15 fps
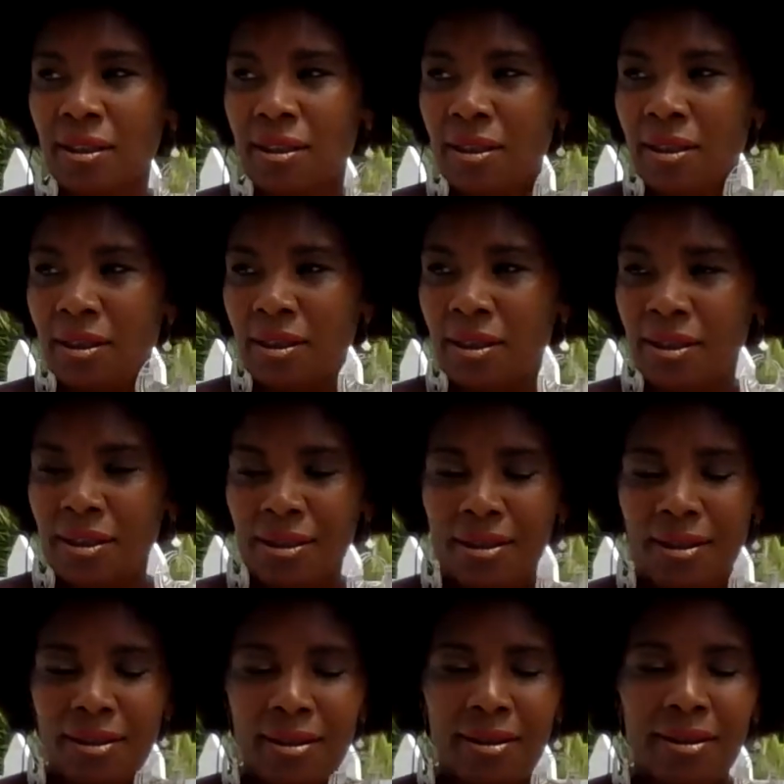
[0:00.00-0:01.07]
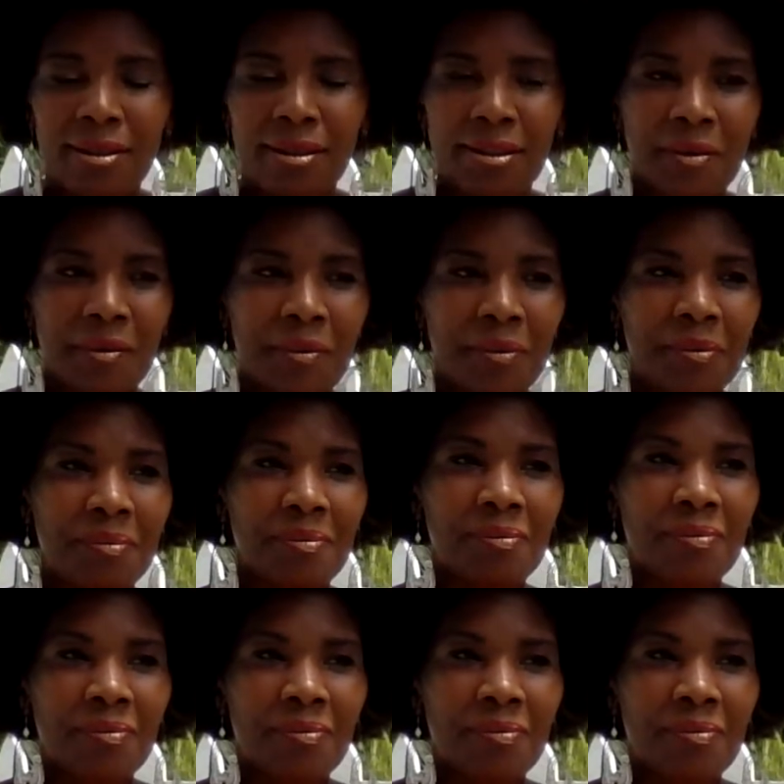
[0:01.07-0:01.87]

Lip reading: No one is speaking in this clip.